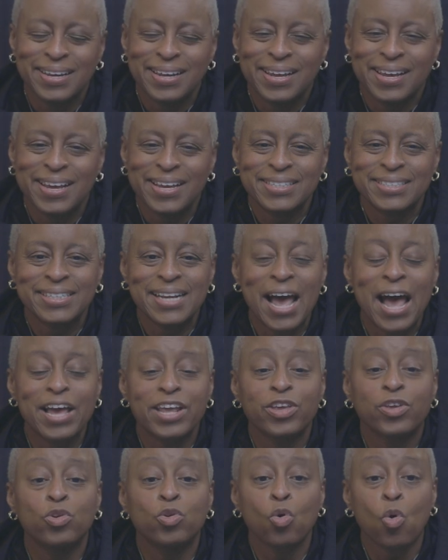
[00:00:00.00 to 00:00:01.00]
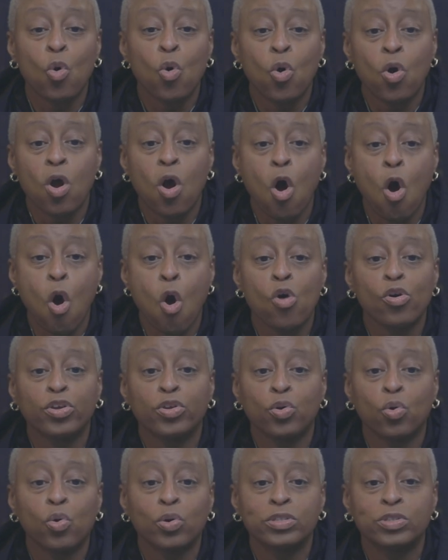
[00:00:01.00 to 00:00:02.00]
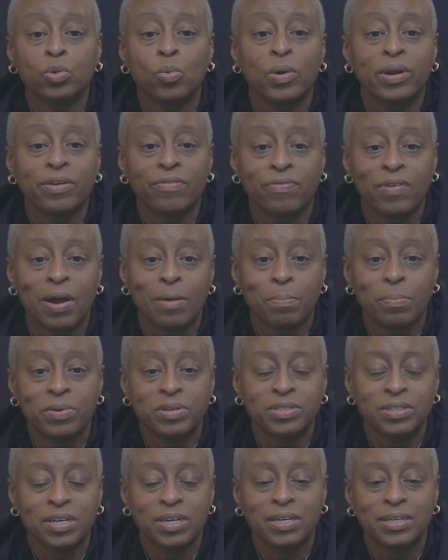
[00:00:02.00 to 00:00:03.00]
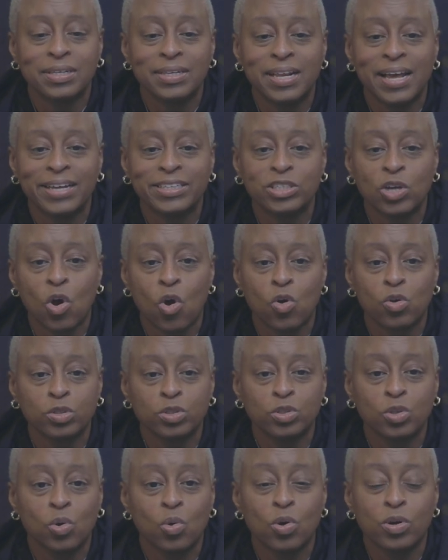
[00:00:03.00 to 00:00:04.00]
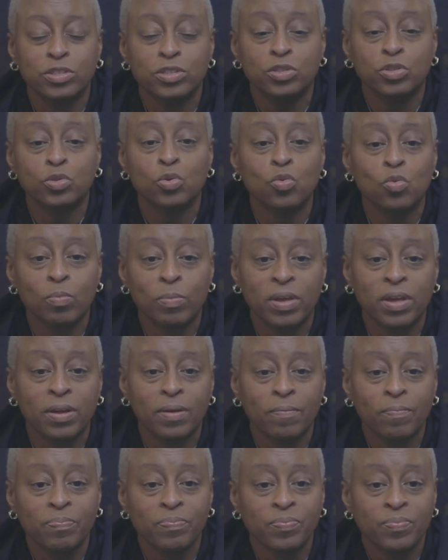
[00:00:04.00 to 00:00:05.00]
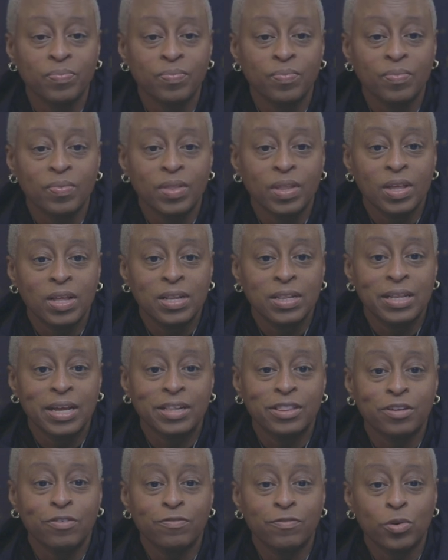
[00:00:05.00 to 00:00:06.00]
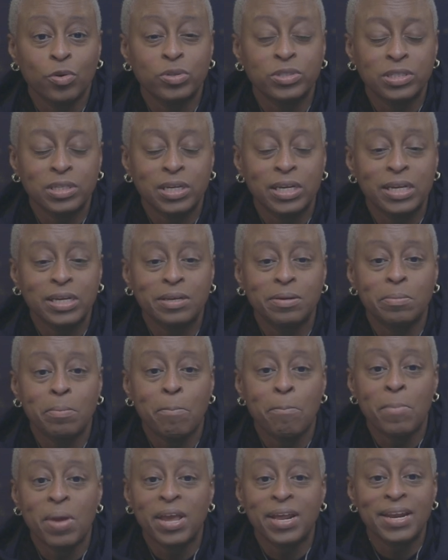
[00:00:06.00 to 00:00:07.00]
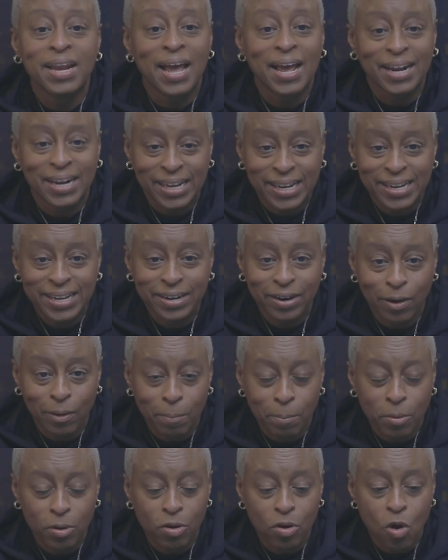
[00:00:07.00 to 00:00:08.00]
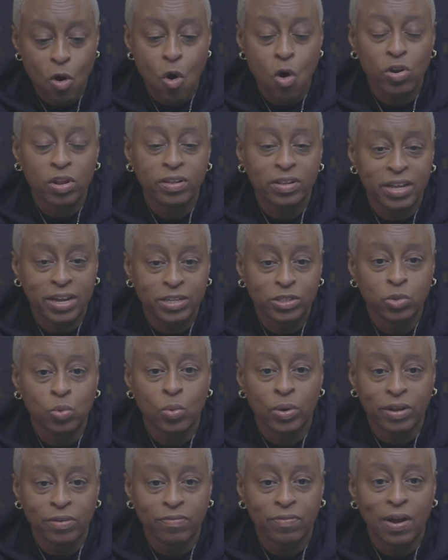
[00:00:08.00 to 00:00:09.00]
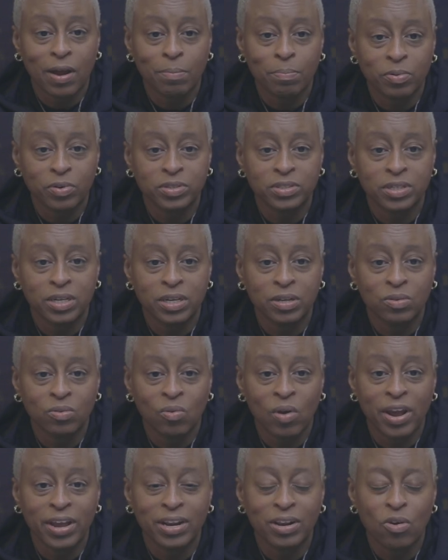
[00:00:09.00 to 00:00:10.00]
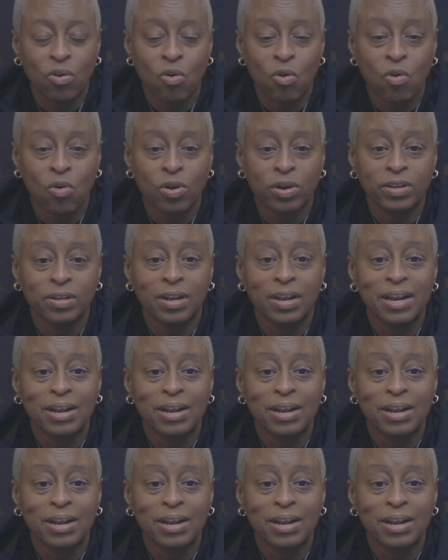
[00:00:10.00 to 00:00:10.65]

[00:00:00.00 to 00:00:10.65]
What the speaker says: is not all your 25%. That's also assuming that the first lien may not eat up all of that 25%, right, on